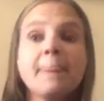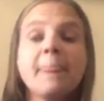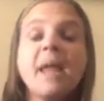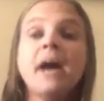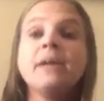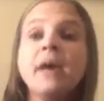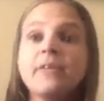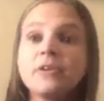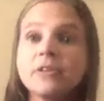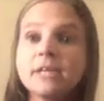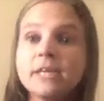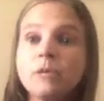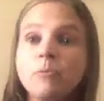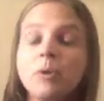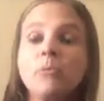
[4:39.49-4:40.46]
Another
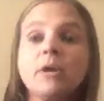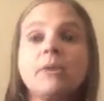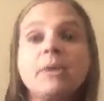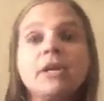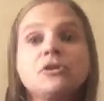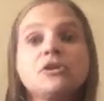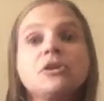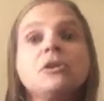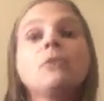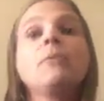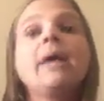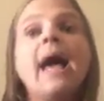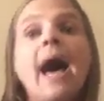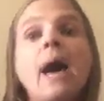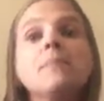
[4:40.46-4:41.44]
thing that we want to make sure that
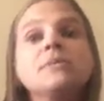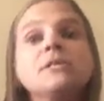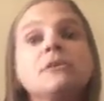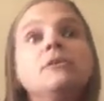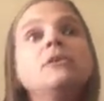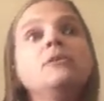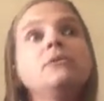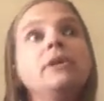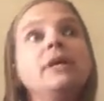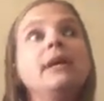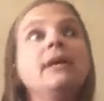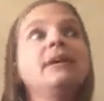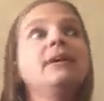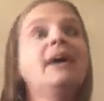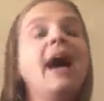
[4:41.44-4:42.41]
we absolutely